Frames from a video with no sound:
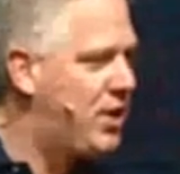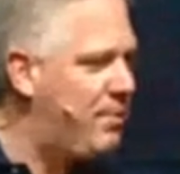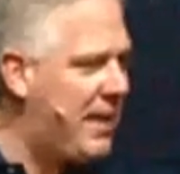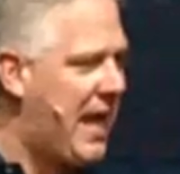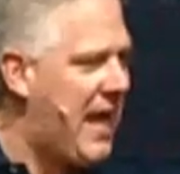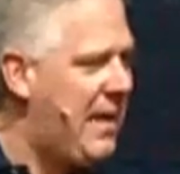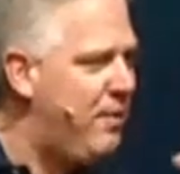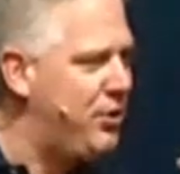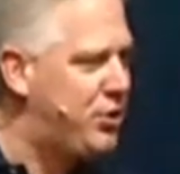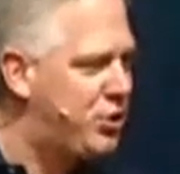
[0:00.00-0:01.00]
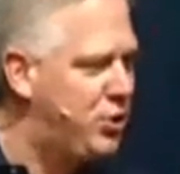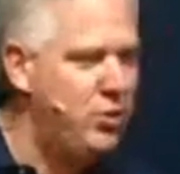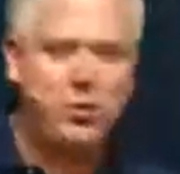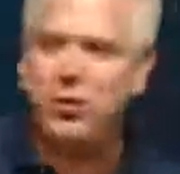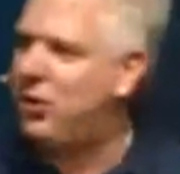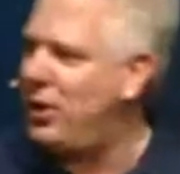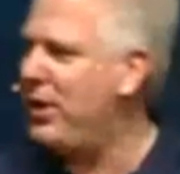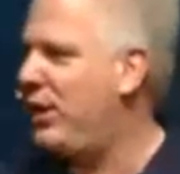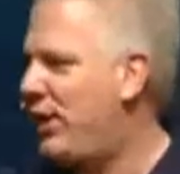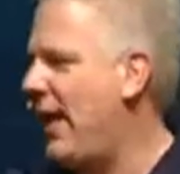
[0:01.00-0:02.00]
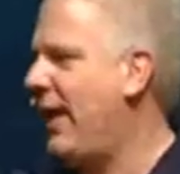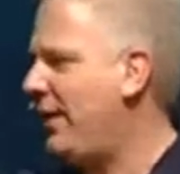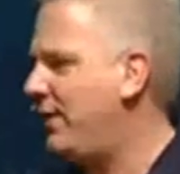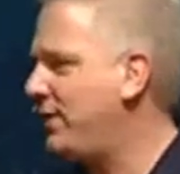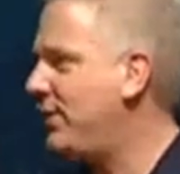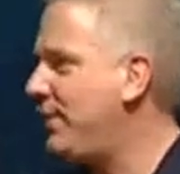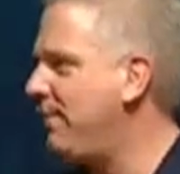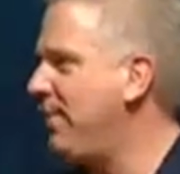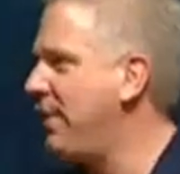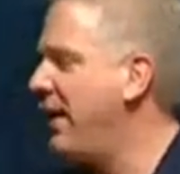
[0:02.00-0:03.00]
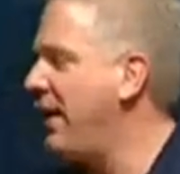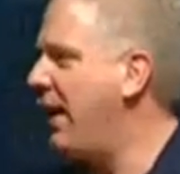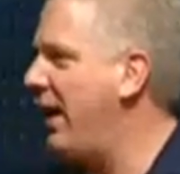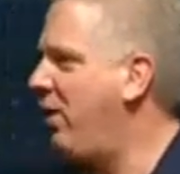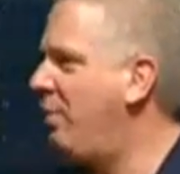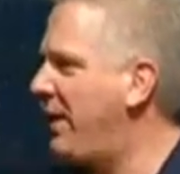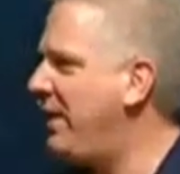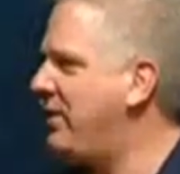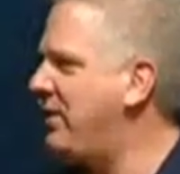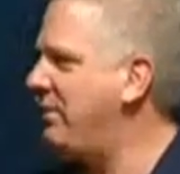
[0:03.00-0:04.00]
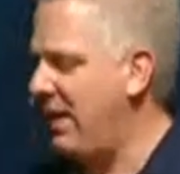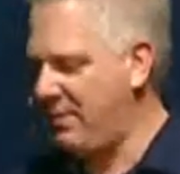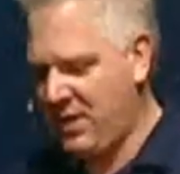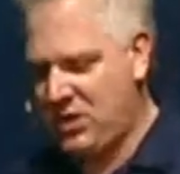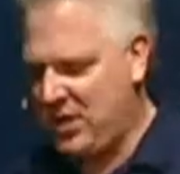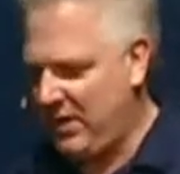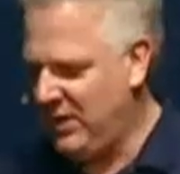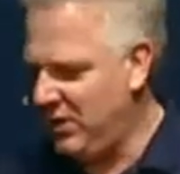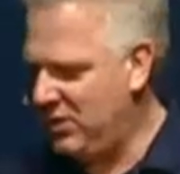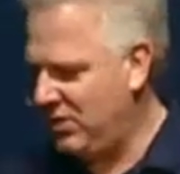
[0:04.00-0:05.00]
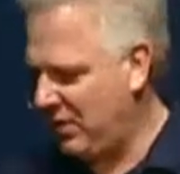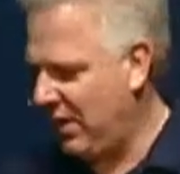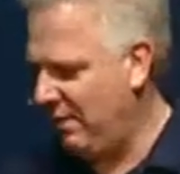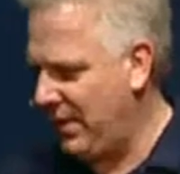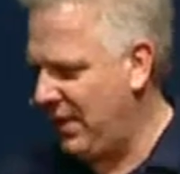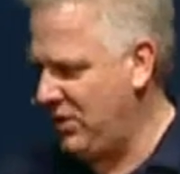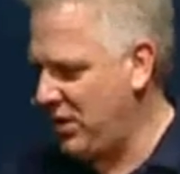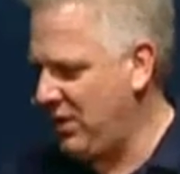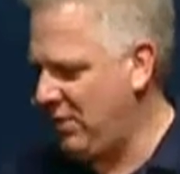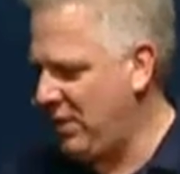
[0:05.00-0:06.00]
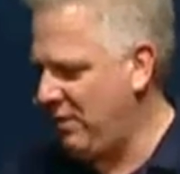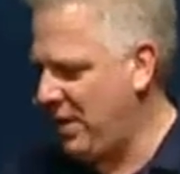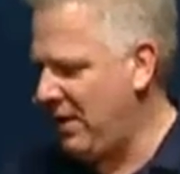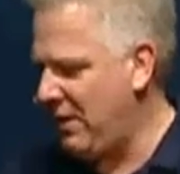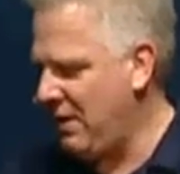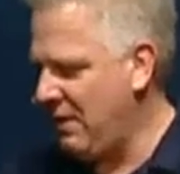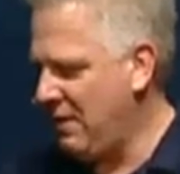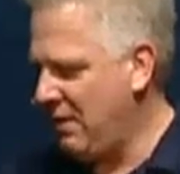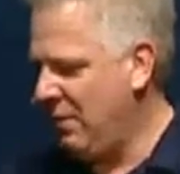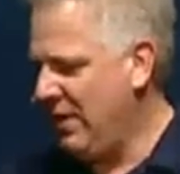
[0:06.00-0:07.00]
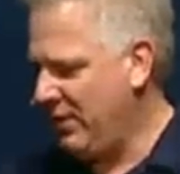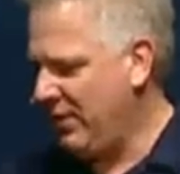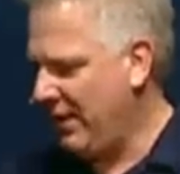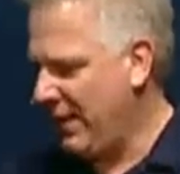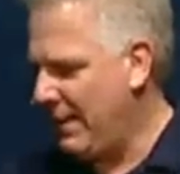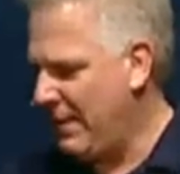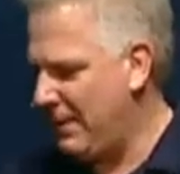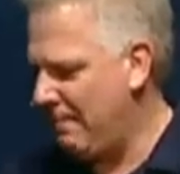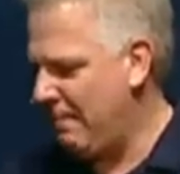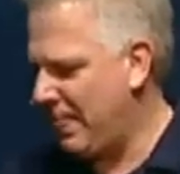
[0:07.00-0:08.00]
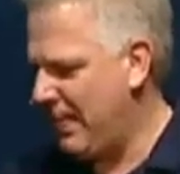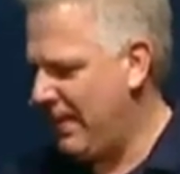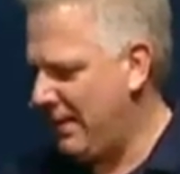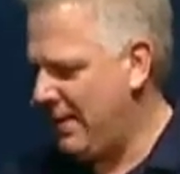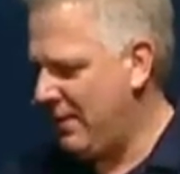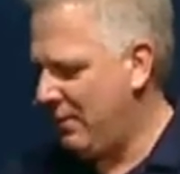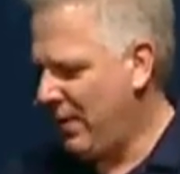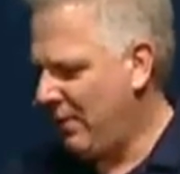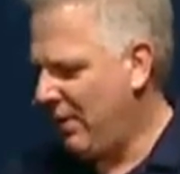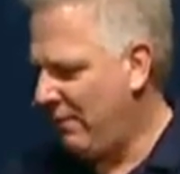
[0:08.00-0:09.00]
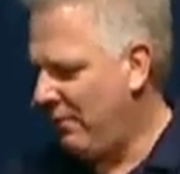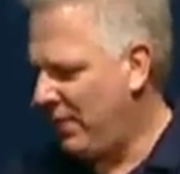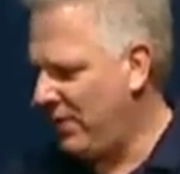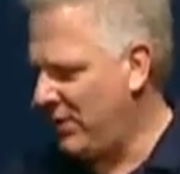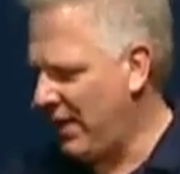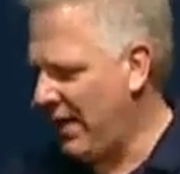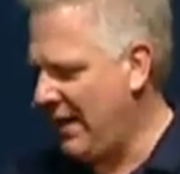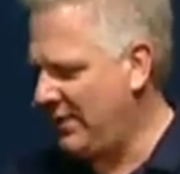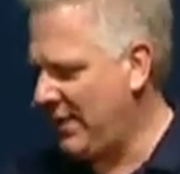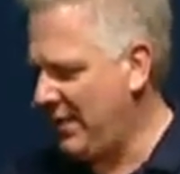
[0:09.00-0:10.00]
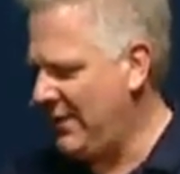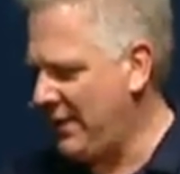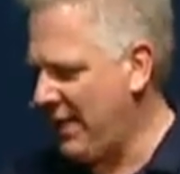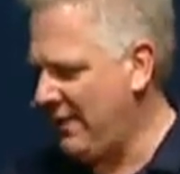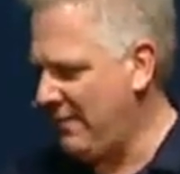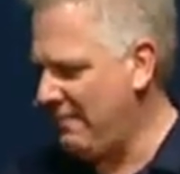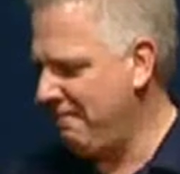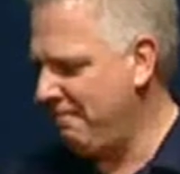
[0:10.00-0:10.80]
to be able to do good things. I hope he doesn't mind me sharing this story, but he shared it with me recently. We were on 4th of July sitting together.